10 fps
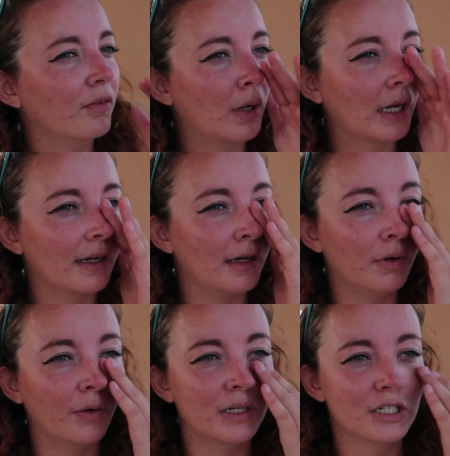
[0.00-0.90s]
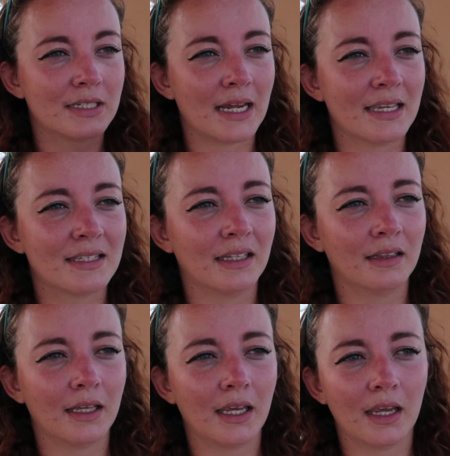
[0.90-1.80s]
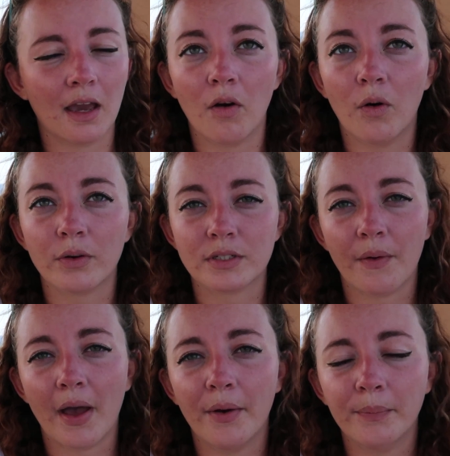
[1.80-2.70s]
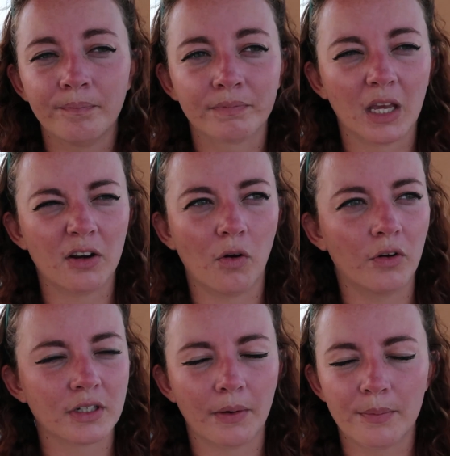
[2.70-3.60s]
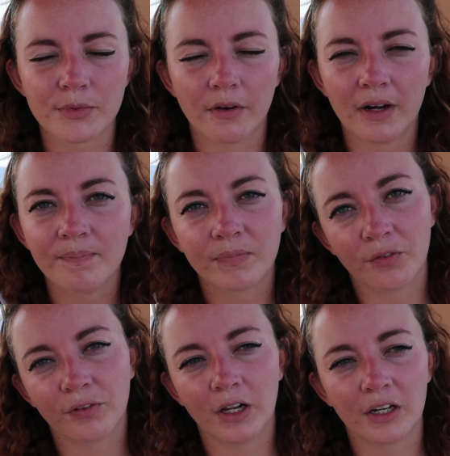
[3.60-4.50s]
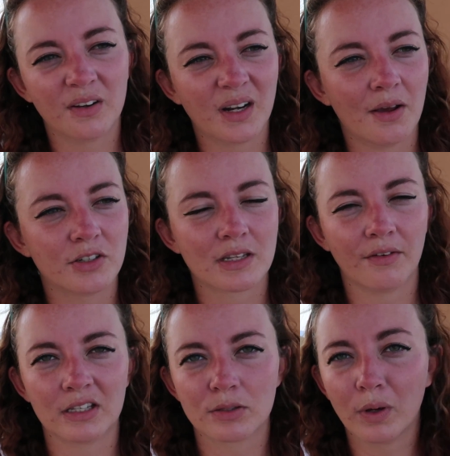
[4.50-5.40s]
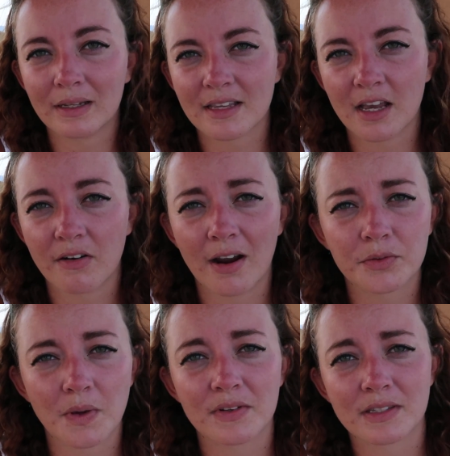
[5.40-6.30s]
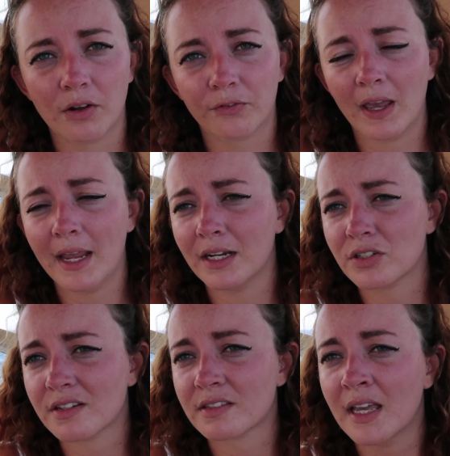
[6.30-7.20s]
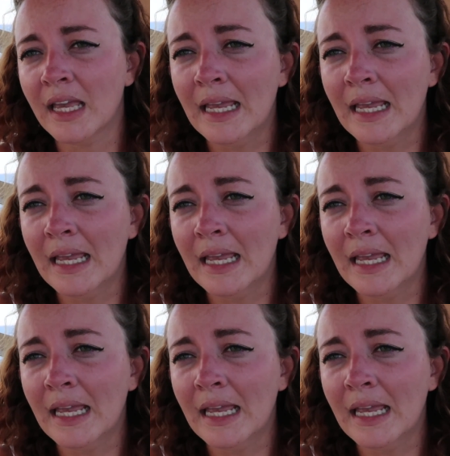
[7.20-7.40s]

We're just testing the Autohelm. Not Autohelm, sorry. The Furler unit, and just having this quick sail around because we haven't sailed for ages.